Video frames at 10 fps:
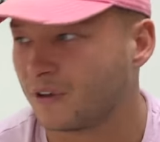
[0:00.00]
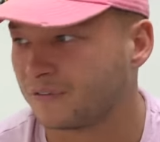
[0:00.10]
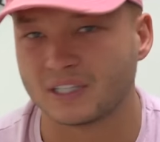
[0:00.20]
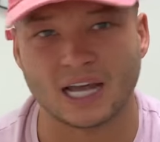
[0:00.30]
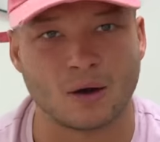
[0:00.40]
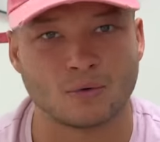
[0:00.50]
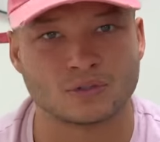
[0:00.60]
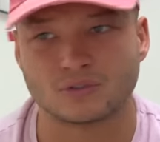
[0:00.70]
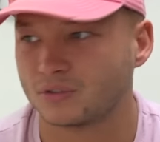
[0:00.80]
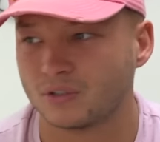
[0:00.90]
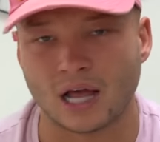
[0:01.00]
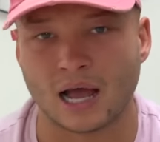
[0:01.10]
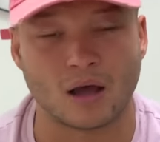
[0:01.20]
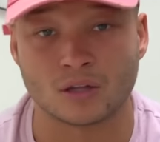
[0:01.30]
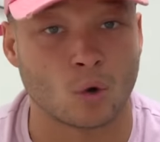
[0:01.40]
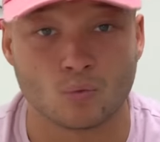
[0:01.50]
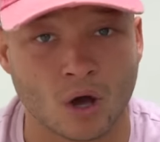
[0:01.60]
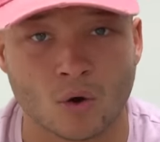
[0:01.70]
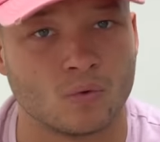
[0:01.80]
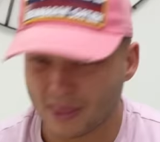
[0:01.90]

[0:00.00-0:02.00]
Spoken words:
50 hours, like, I don't know.